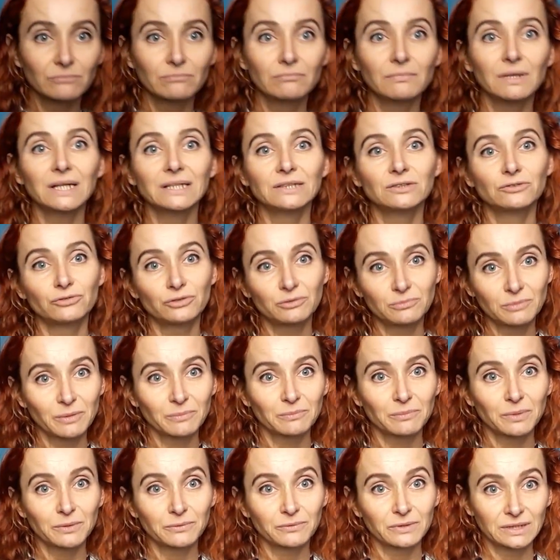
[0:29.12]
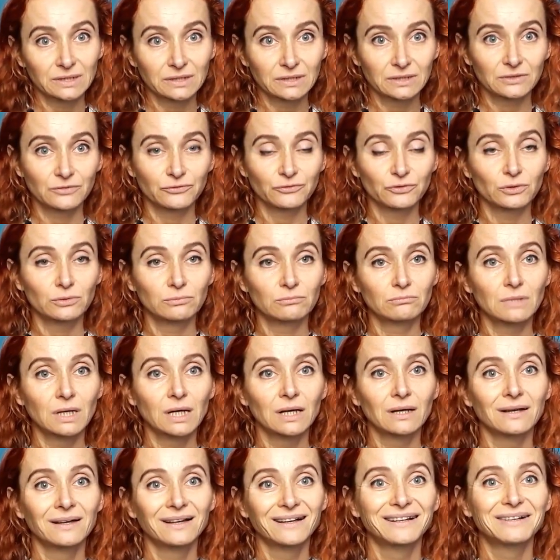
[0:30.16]
might remember it from
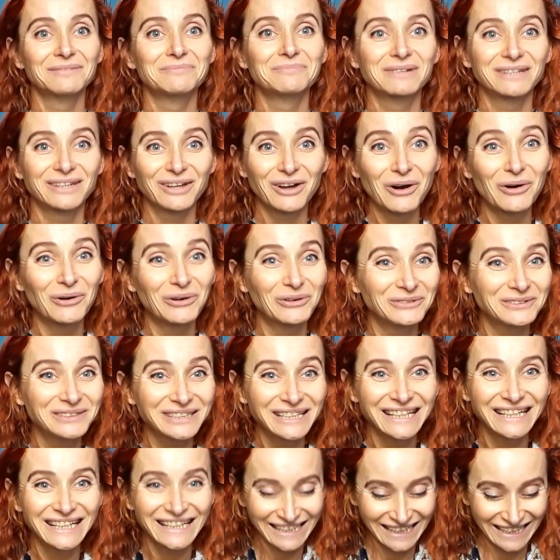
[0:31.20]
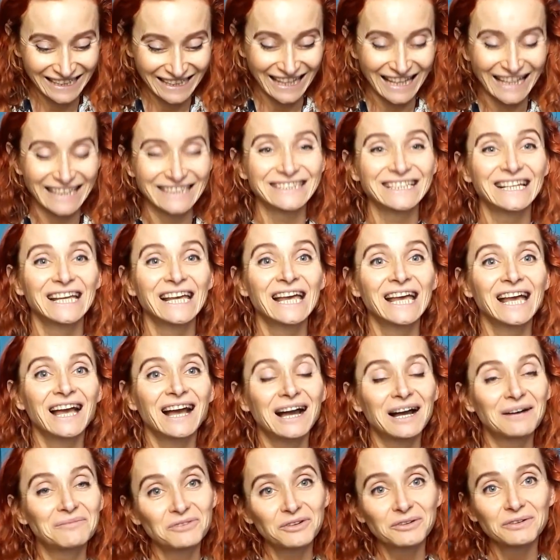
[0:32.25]
my haul again.
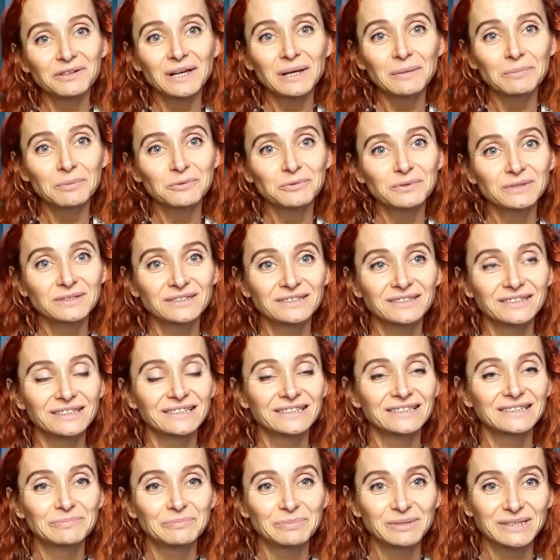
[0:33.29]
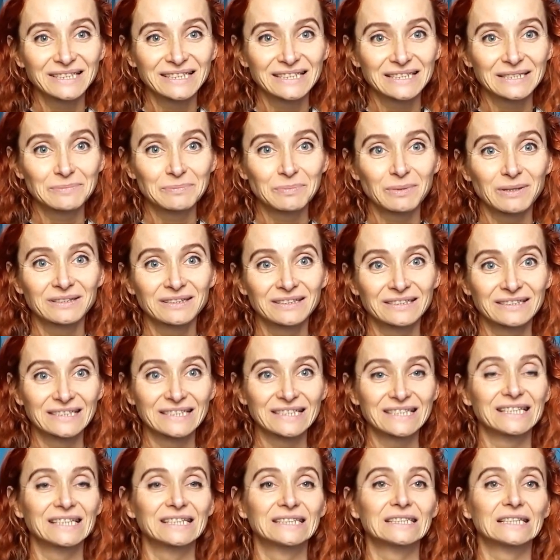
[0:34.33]
I'm very happy with the Simplicity
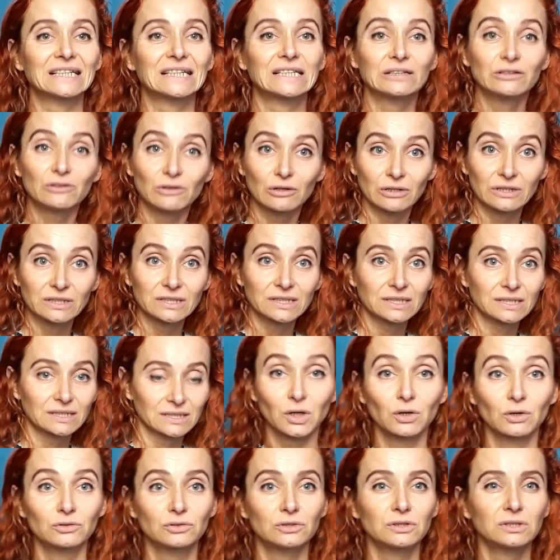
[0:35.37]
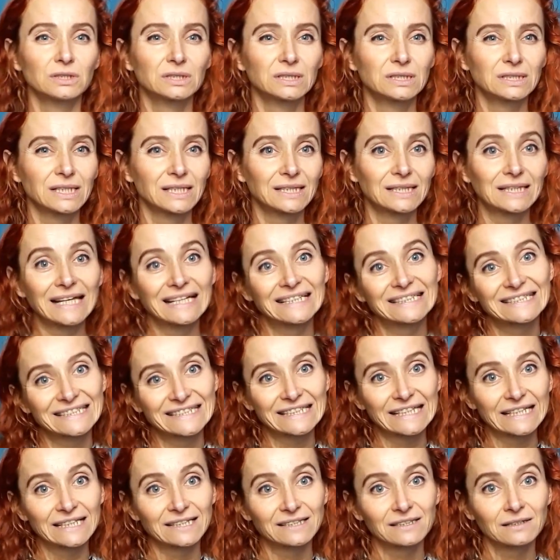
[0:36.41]
patterns that I got on the last
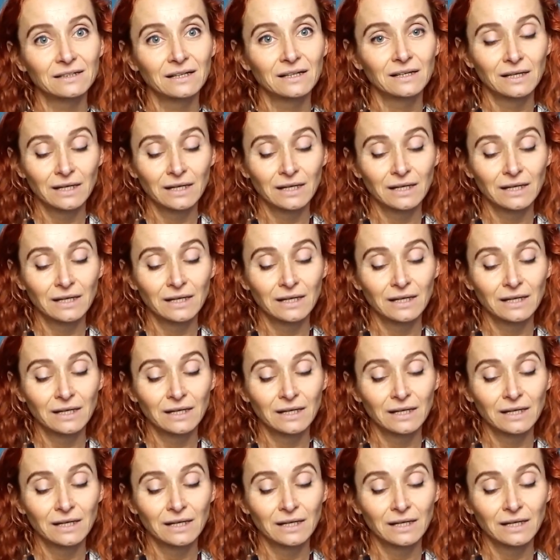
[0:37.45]
sale.